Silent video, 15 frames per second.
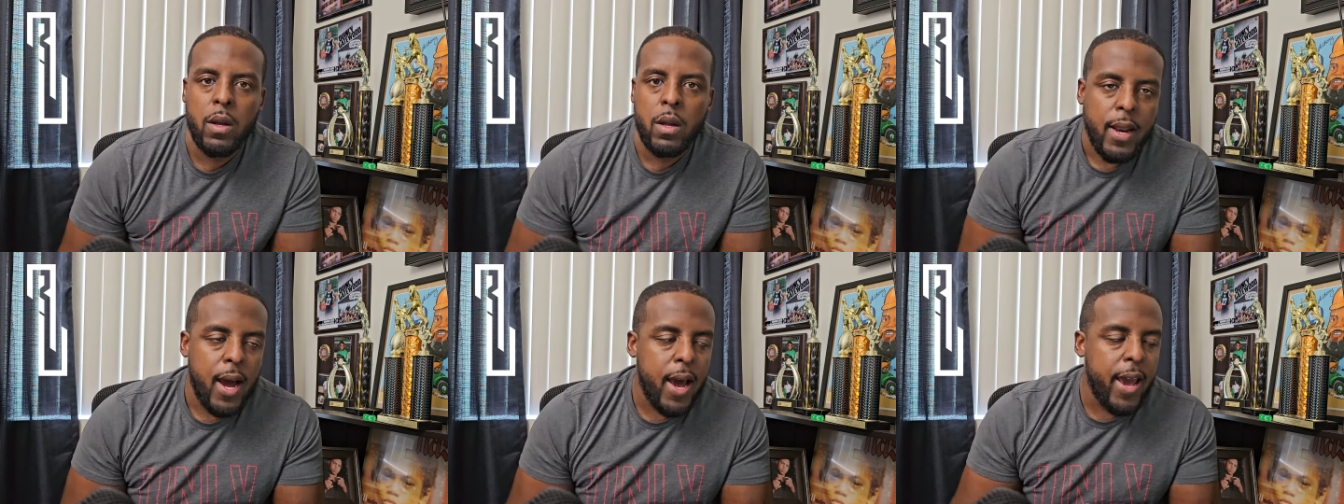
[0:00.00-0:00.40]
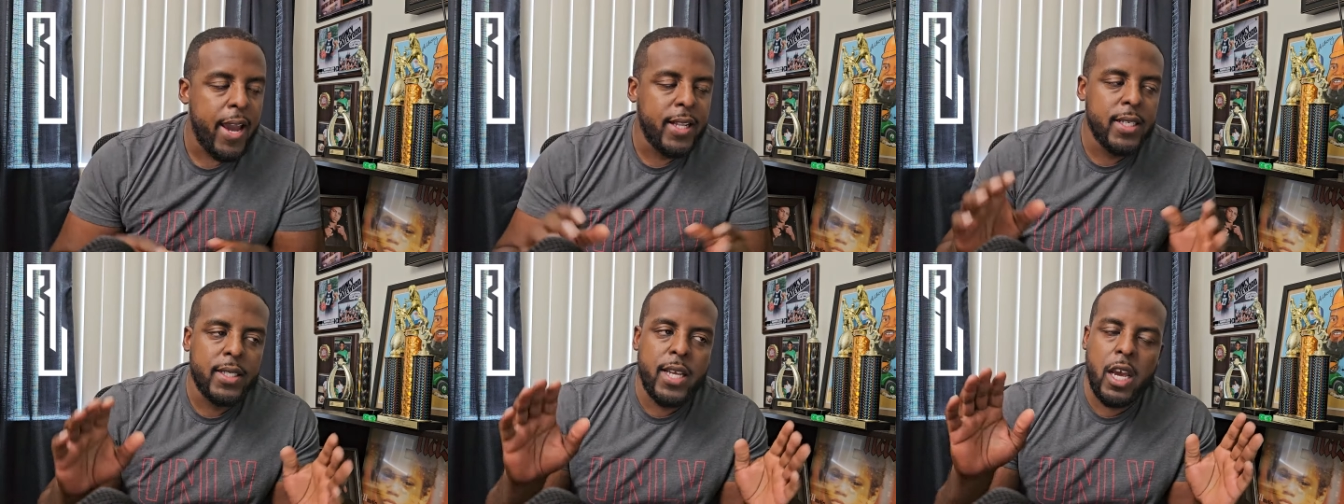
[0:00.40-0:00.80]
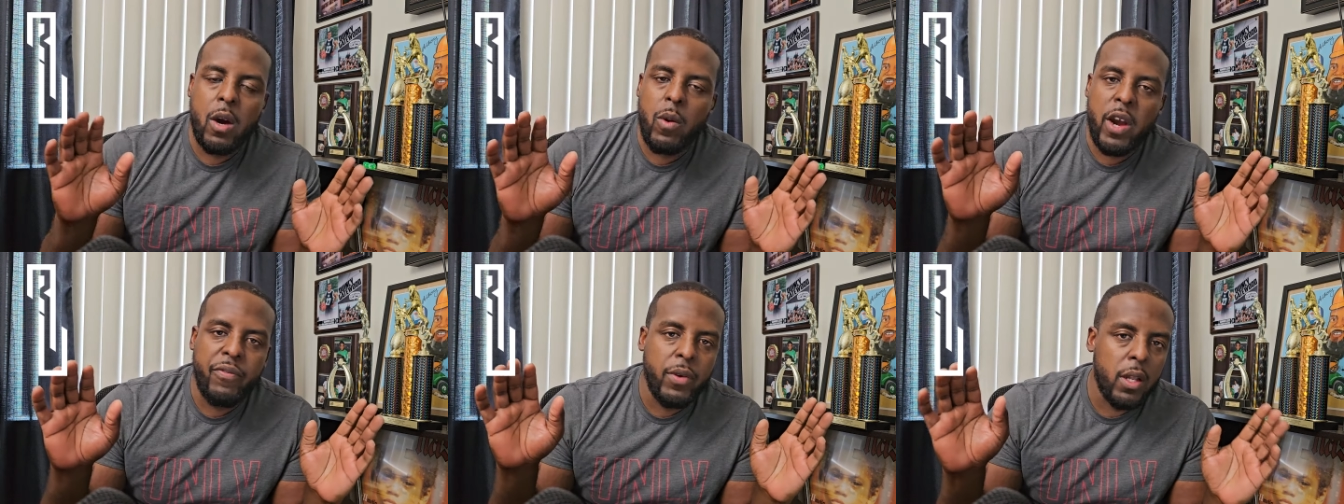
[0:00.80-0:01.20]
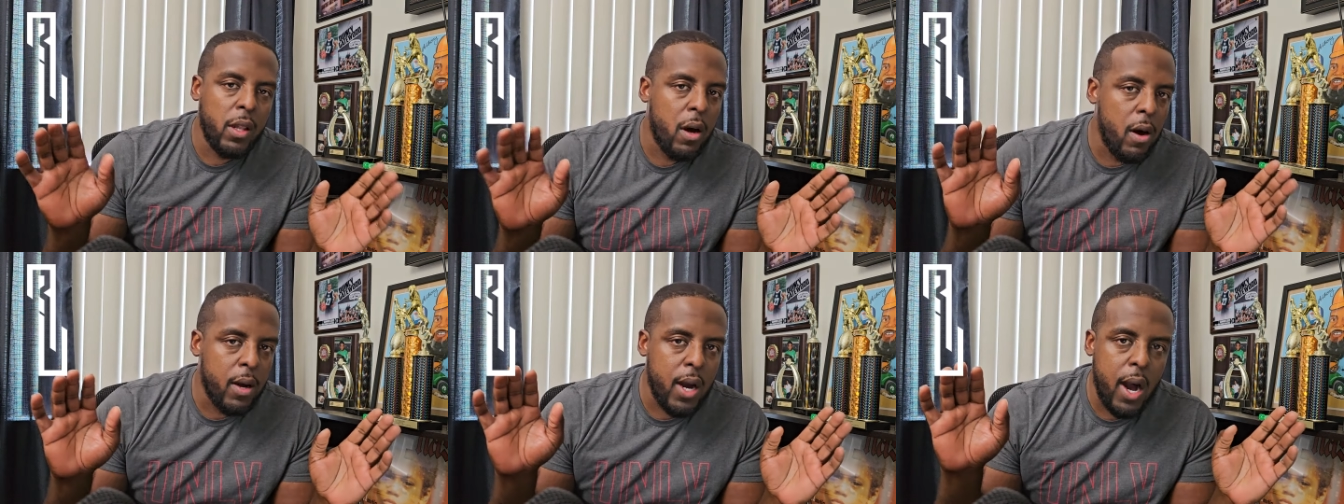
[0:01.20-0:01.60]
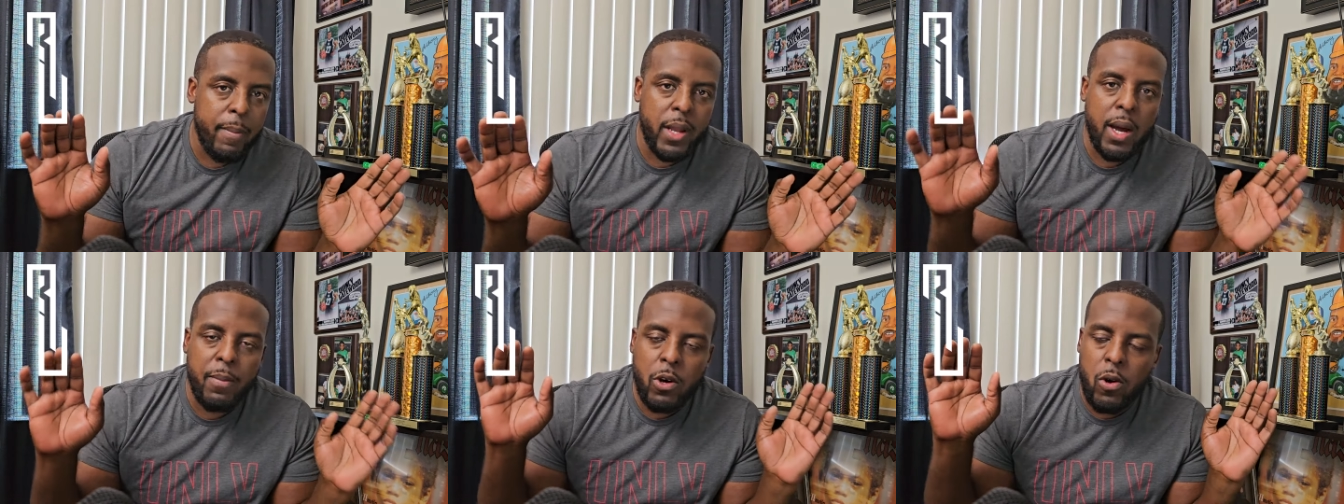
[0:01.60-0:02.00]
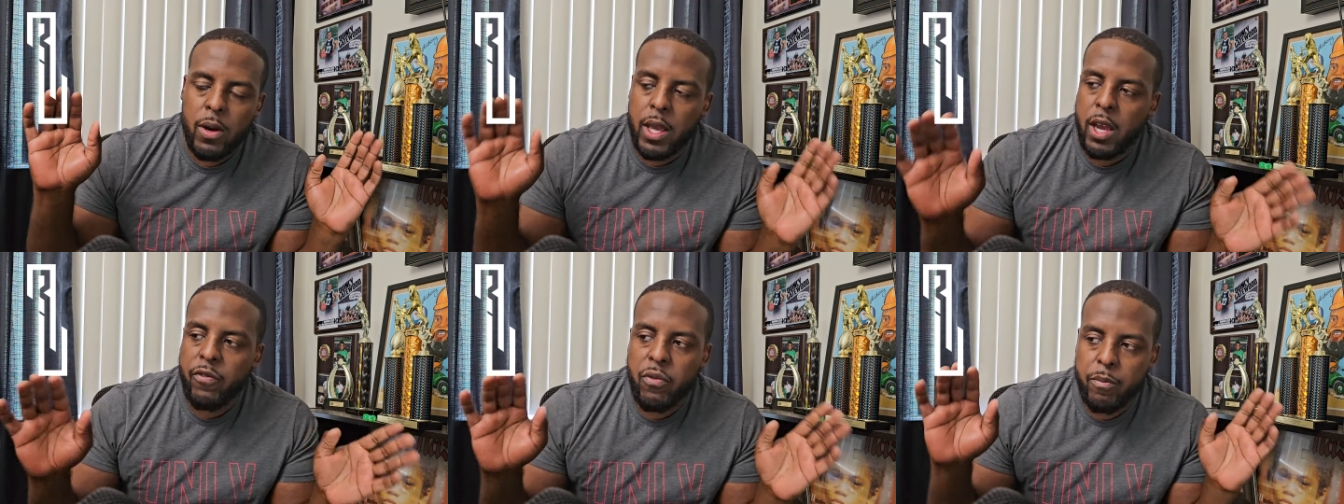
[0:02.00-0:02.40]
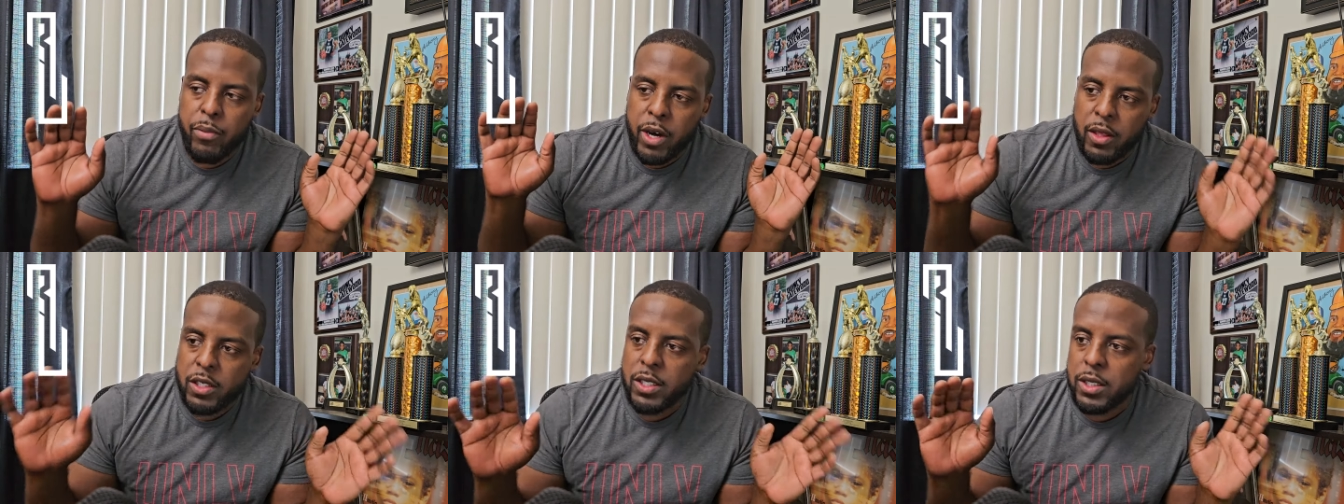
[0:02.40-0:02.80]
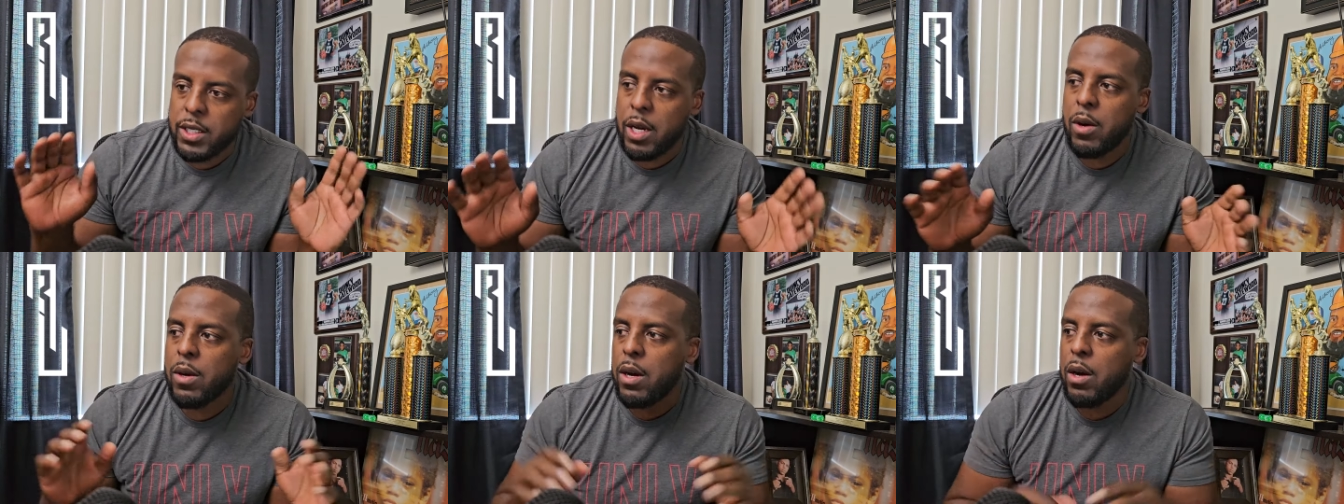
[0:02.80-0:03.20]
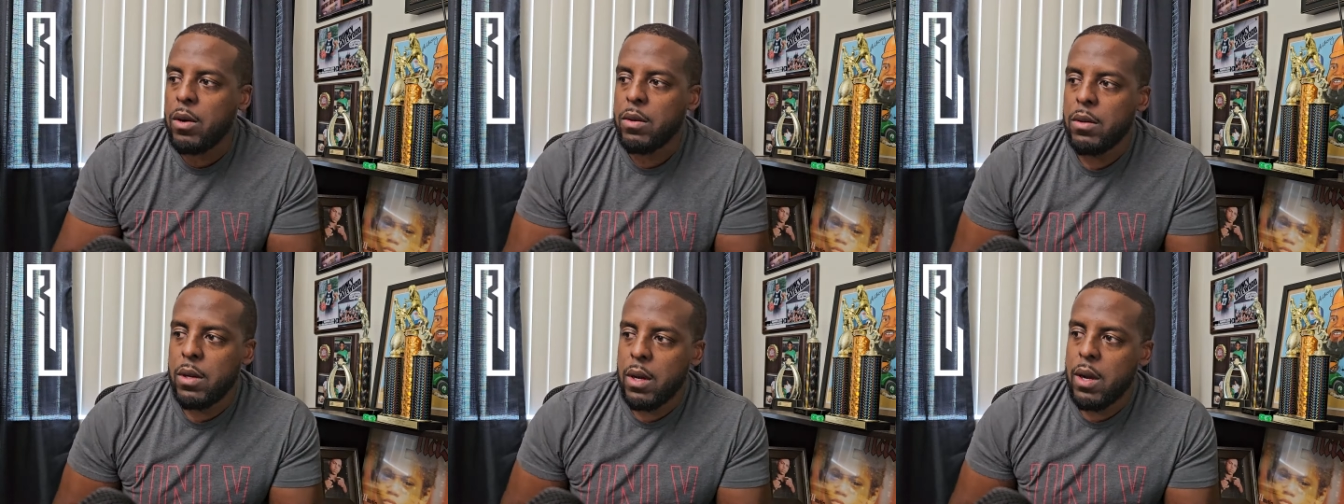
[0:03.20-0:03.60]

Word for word: Now, I hate to take away from the long comment I'm going to get from Brother Chatelco,